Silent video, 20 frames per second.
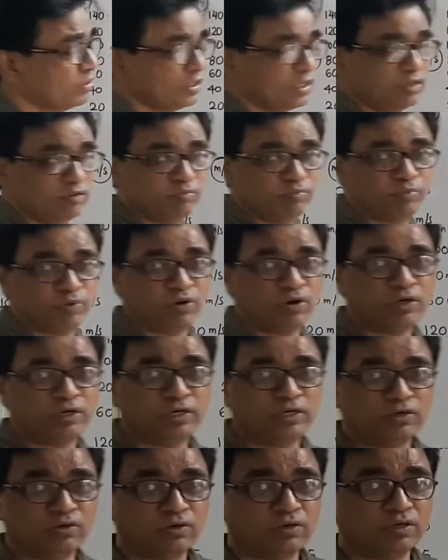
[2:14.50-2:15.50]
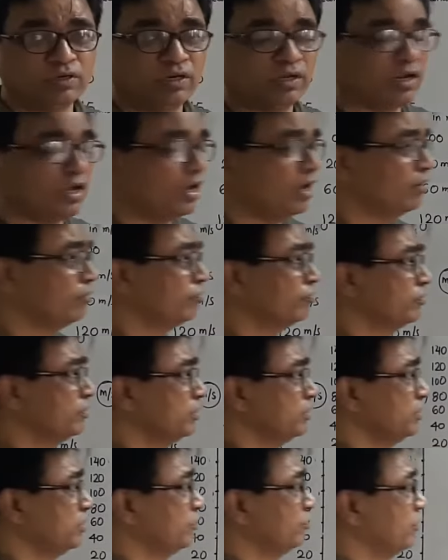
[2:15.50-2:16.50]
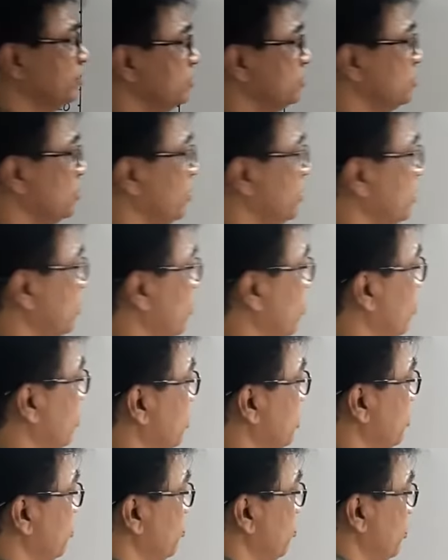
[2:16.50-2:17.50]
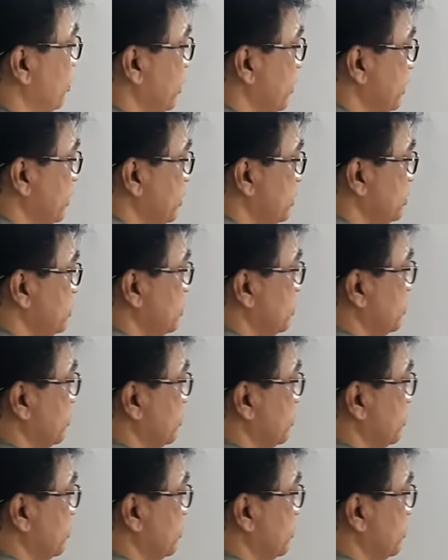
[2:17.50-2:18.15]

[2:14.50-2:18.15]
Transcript: I plot it on a graph, then if I join all the points,